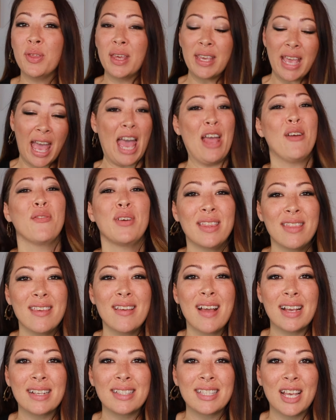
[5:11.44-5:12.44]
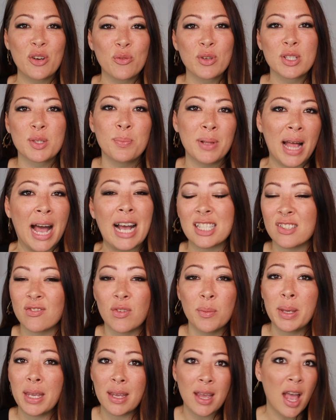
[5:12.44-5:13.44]
think everything I said was
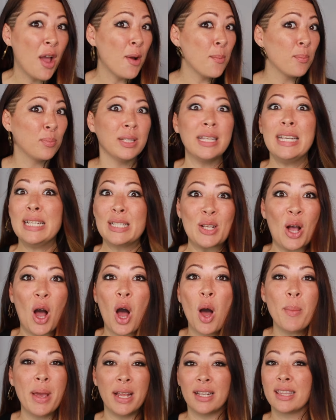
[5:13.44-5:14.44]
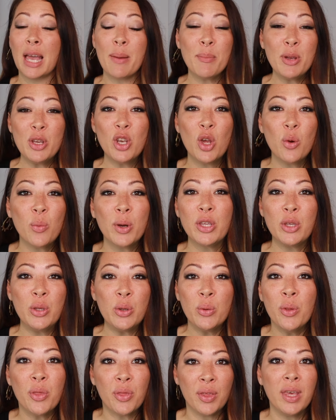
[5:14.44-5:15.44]
blasphemy, please comment. Let me know what
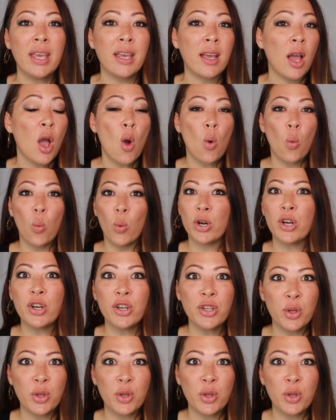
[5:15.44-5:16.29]
you think. What are